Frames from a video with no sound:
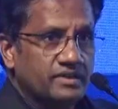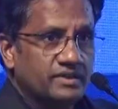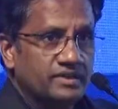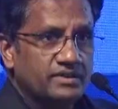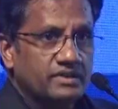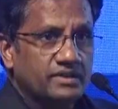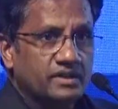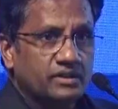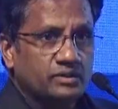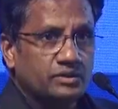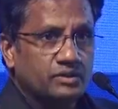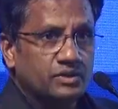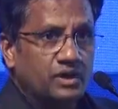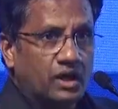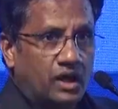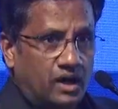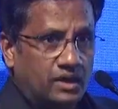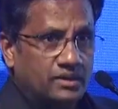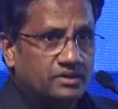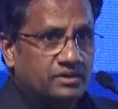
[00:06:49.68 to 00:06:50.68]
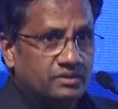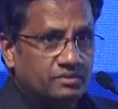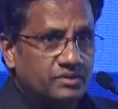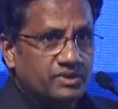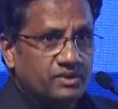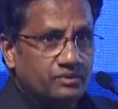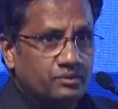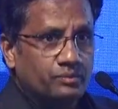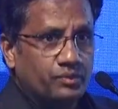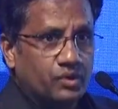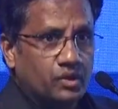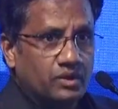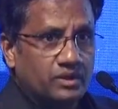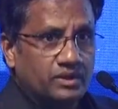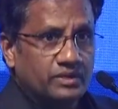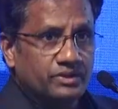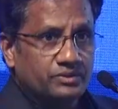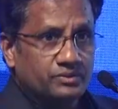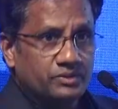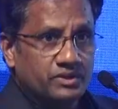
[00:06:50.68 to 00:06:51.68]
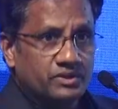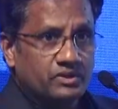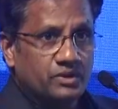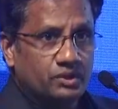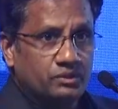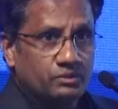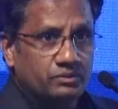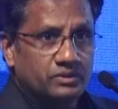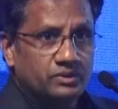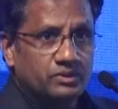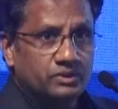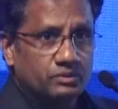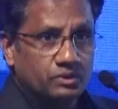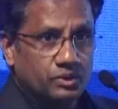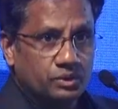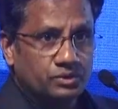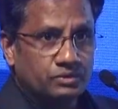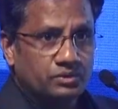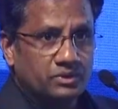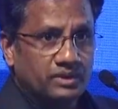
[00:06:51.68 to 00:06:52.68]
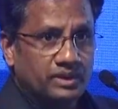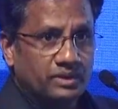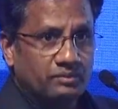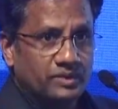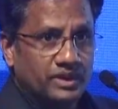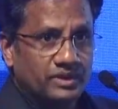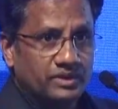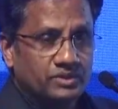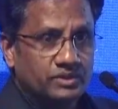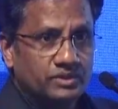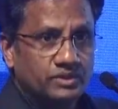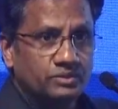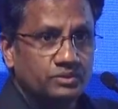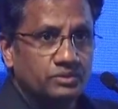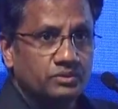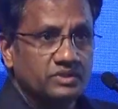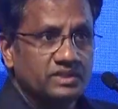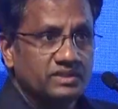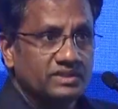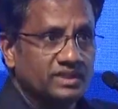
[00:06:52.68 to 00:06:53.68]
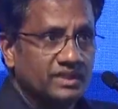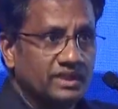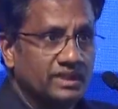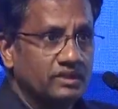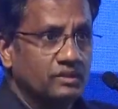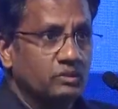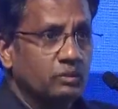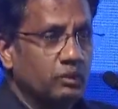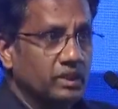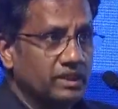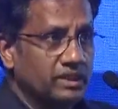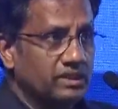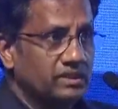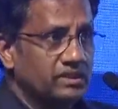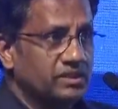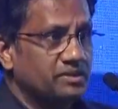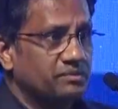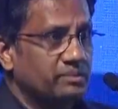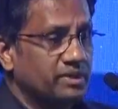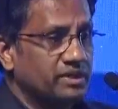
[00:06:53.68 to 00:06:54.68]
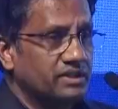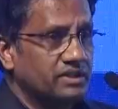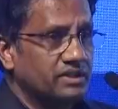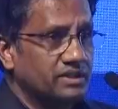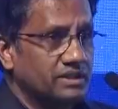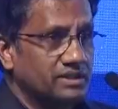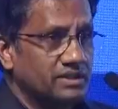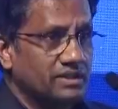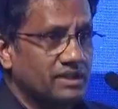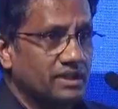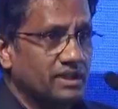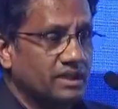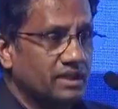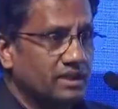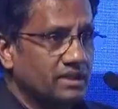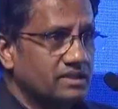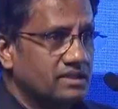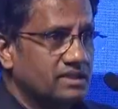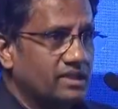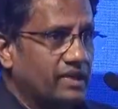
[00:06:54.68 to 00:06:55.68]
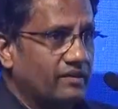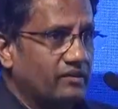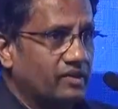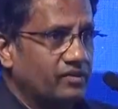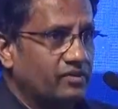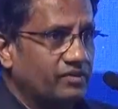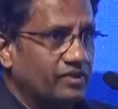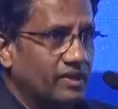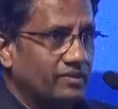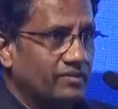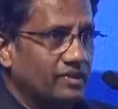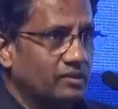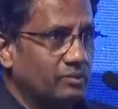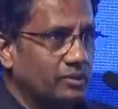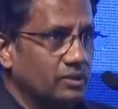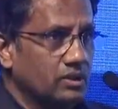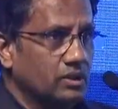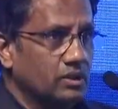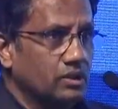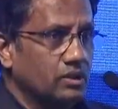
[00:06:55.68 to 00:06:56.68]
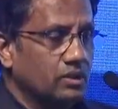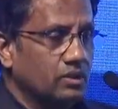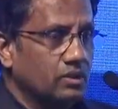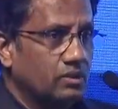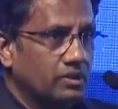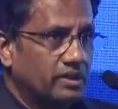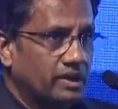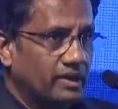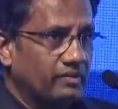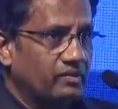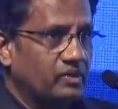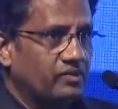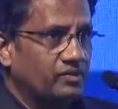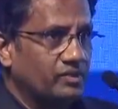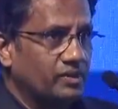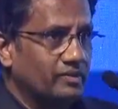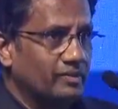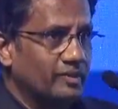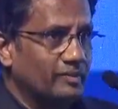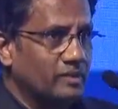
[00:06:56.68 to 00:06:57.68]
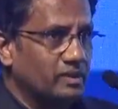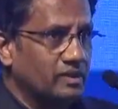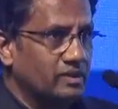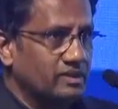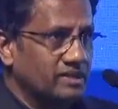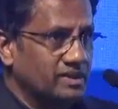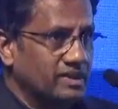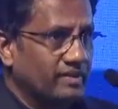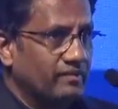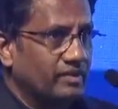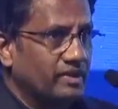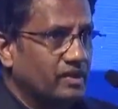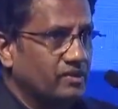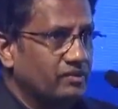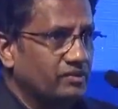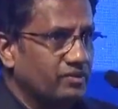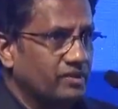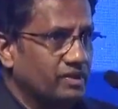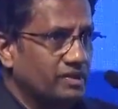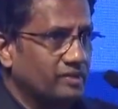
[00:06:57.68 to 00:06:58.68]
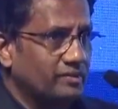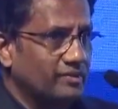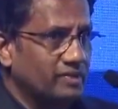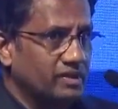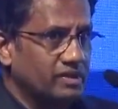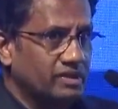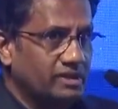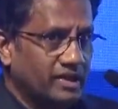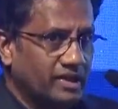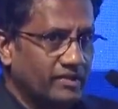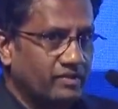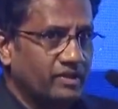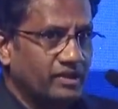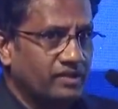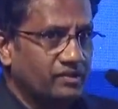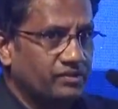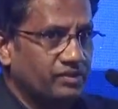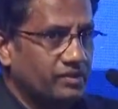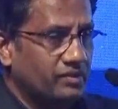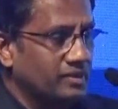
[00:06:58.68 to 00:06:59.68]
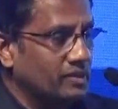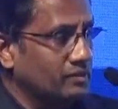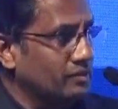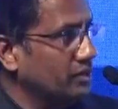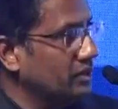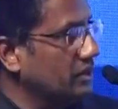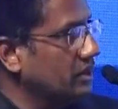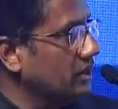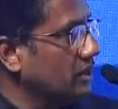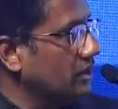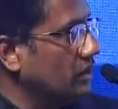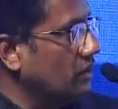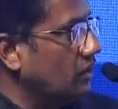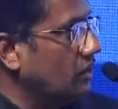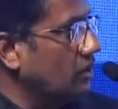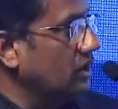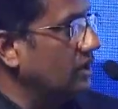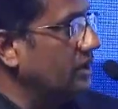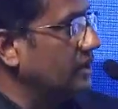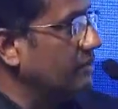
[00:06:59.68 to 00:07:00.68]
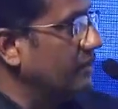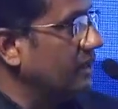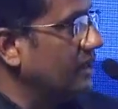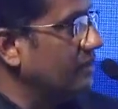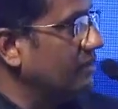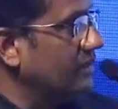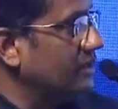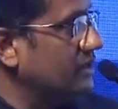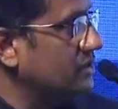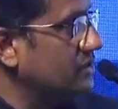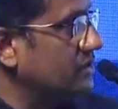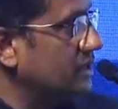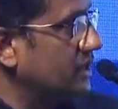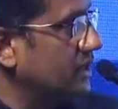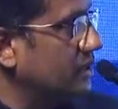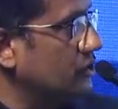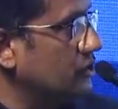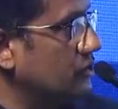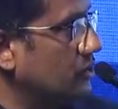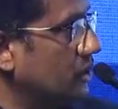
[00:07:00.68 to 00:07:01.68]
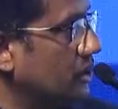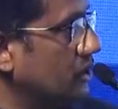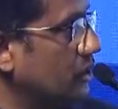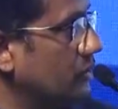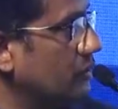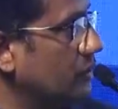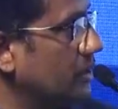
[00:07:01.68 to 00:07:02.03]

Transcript: is a good heart team is important. You sit down, you go through the image, you decide whether this patient is a SAVR favorable, TAVR favorable, SAVR unfavorable, TAVR unfavorable, all the parameters take into account